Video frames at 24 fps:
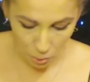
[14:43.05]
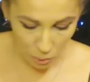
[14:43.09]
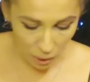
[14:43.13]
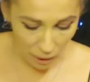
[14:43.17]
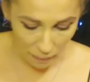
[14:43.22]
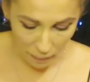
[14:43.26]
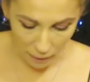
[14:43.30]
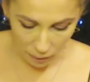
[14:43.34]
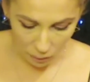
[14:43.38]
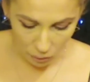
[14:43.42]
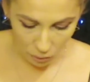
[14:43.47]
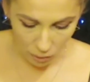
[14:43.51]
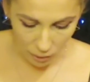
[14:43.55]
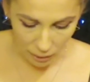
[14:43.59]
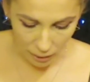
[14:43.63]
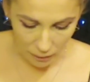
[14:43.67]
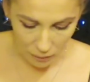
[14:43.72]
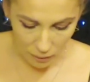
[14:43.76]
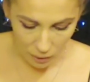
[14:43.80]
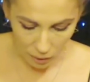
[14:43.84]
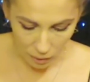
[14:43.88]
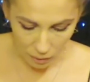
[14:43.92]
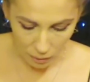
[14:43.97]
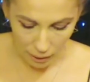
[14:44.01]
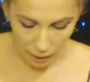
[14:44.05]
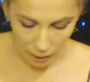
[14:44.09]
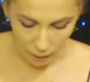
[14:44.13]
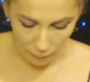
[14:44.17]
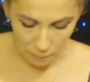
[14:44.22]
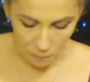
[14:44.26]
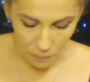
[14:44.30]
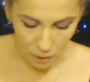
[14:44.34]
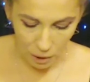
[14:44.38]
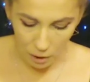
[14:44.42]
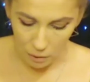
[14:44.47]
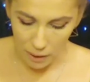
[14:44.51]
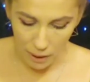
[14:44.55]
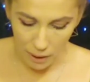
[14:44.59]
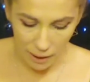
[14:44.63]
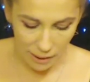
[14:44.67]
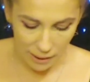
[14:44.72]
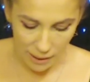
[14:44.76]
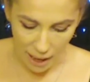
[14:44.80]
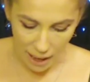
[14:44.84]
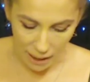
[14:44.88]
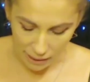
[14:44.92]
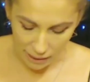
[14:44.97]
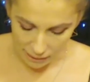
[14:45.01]
and they look like they're the
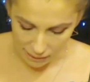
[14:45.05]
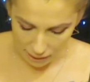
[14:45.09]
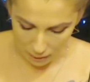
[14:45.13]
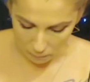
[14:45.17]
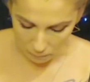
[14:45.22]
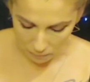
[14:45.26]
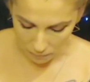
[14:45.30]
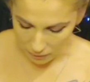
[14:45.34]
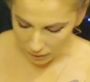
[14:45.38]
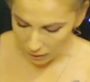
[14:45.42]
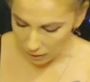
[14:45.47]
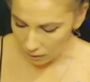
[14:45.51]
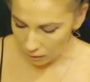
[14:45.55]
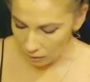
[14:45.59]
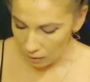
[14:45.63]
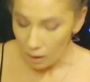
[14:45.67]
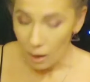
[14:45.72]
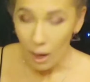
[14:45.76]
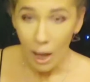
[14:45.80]
exact same thing.